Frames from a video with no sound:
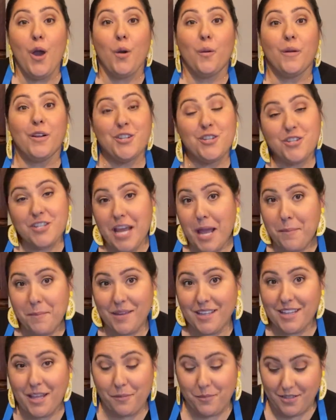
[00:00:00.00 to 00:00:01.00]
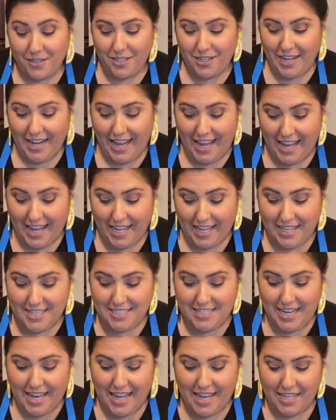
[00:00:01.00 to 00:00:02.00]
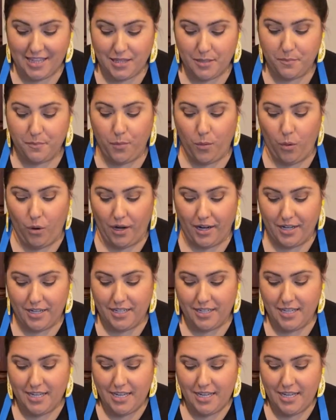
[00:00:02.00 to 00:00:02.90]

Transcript: We're shaping them with our hands and the board.